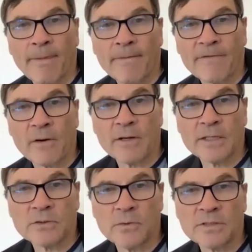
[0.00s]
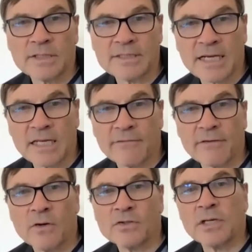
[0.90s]
so it's always executive
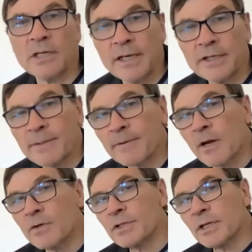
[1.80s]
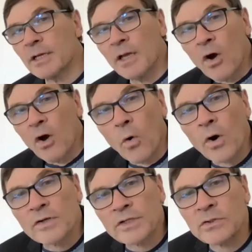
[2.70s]
coaching, leadership coaching,
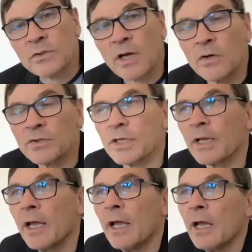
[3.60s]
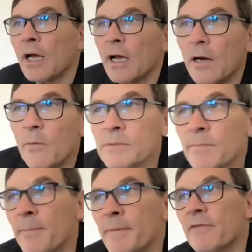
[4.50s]
organizational coaching, which
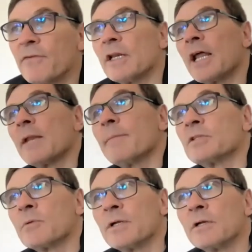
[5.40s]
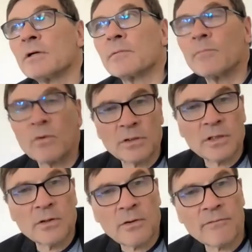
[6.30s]
might be different Anonymous, where you're more you
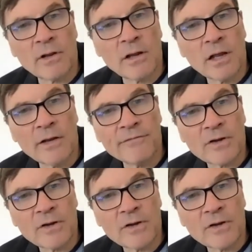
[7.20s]
know you have a life